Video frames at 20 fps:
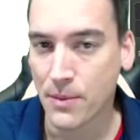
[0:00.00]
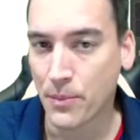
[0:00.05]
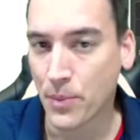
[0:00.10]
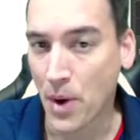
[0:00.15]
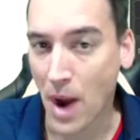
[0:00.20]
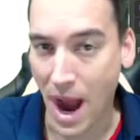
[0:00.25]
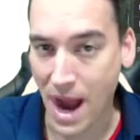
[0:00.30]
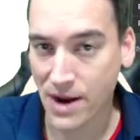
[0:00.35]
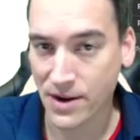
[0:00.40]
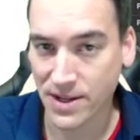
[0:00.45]

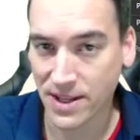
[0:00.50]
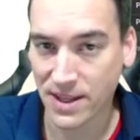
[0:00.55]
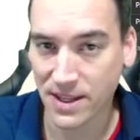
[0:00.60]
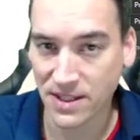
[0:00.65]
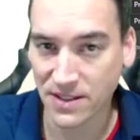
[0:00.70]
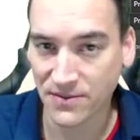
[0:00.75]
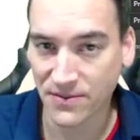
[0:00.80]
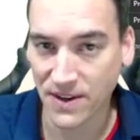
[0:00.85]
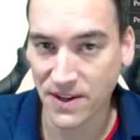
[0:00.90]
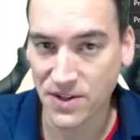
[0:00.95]
Prior to
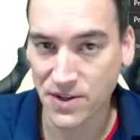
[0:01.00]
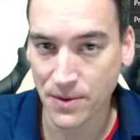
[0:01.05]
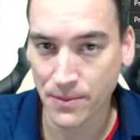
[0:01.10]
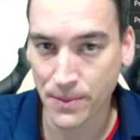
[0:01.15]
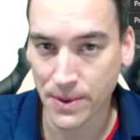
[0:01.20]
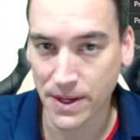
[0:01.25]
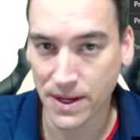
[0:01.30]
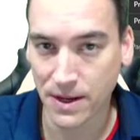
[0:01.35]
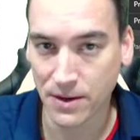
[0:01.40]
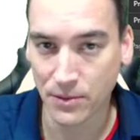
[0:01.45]
this feature
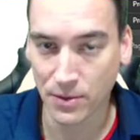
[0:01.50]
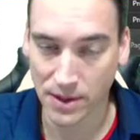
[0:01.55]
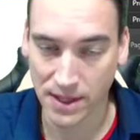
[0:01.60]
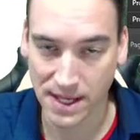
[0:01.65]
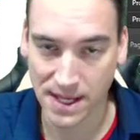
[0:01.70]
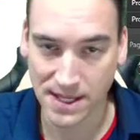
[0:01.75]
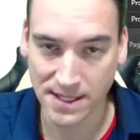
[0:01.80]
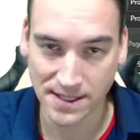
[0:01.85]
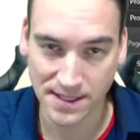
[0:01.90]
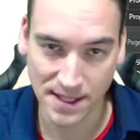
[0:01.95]
being
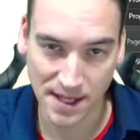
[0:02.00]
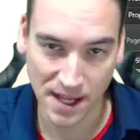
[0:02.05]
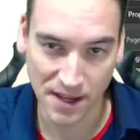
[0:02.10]
released,